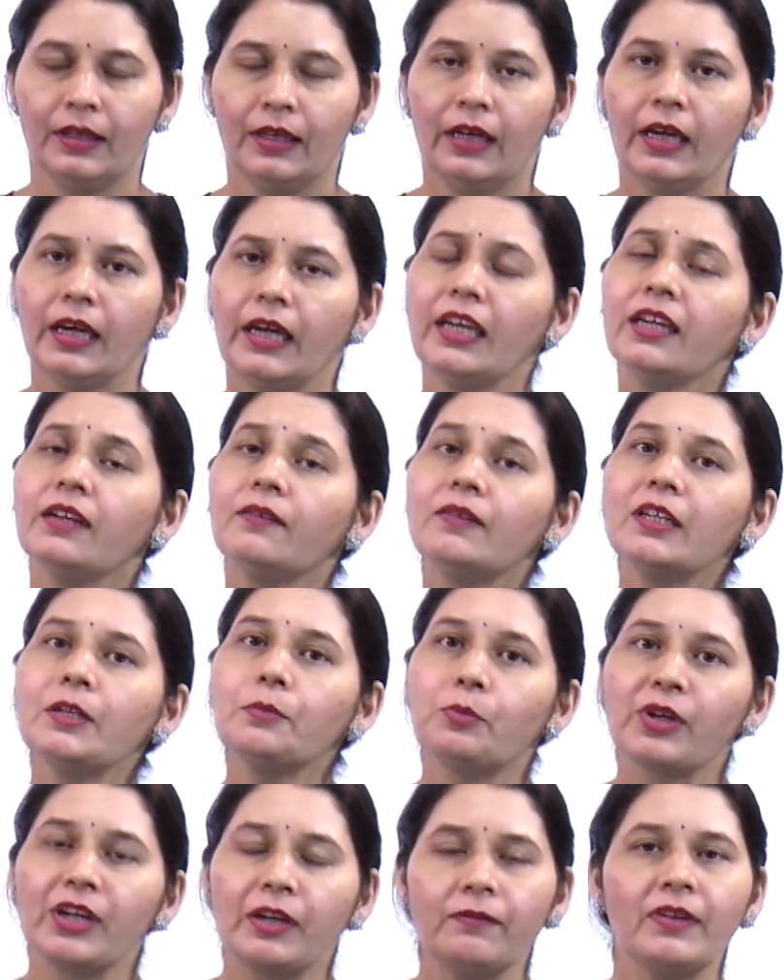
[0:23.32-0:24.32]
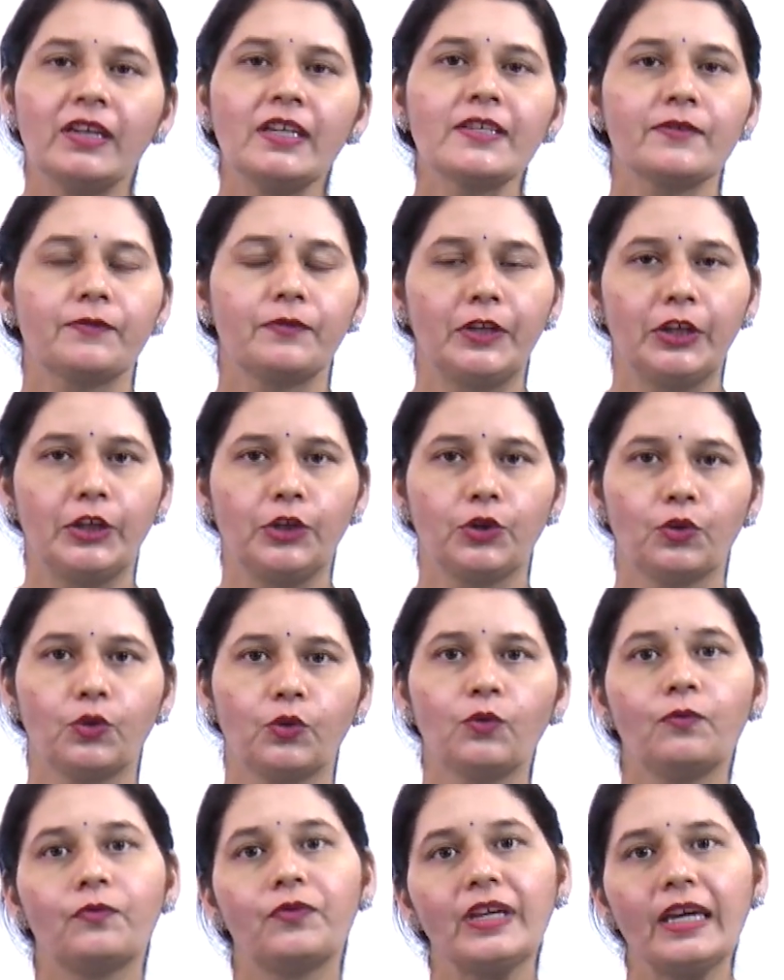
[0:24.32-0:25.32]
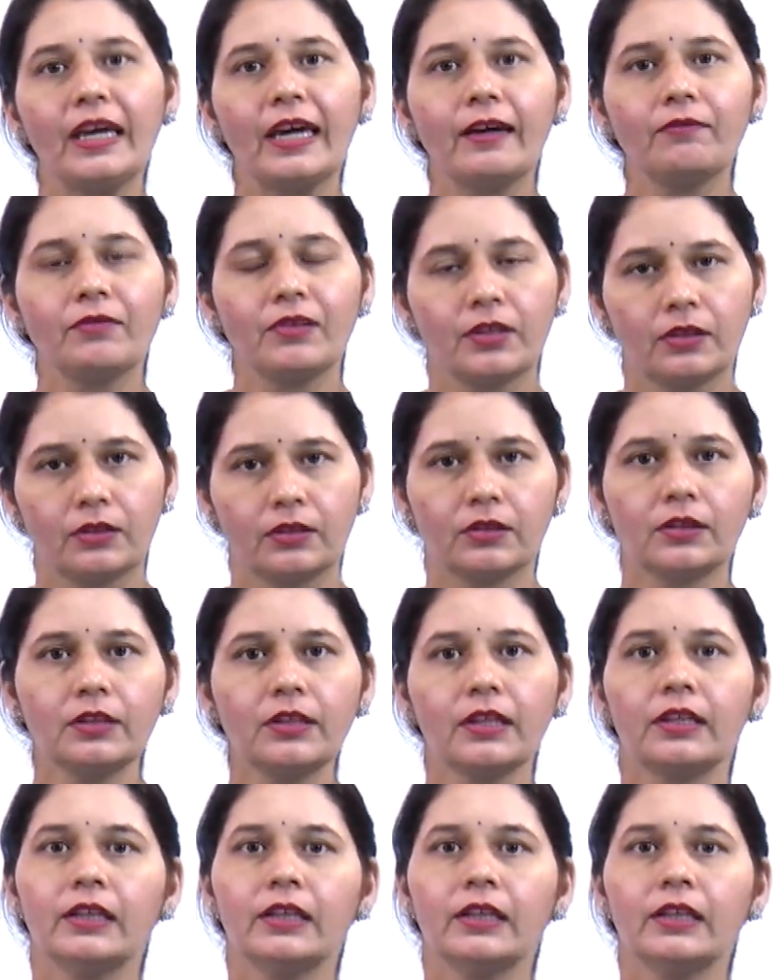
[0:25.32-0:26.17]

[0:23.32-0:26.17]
In our previous video we have learned